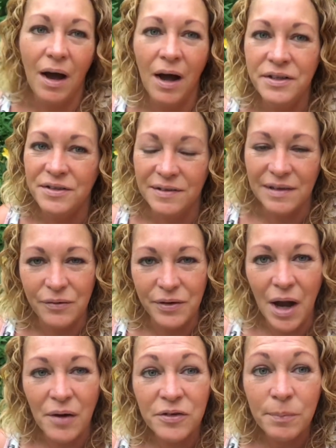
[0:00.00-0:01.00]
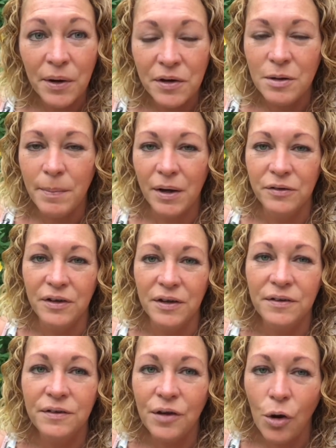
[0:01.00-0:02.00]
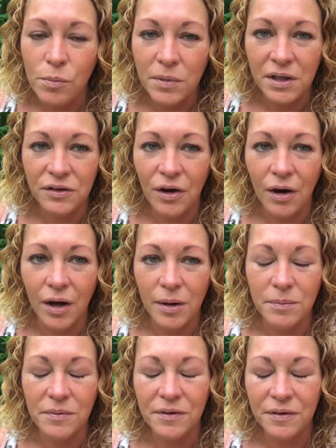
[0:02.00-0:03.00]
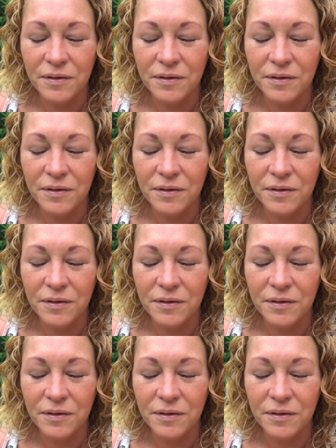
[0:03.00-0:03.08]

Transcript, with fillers: I just love it. I've spoken about it so many times,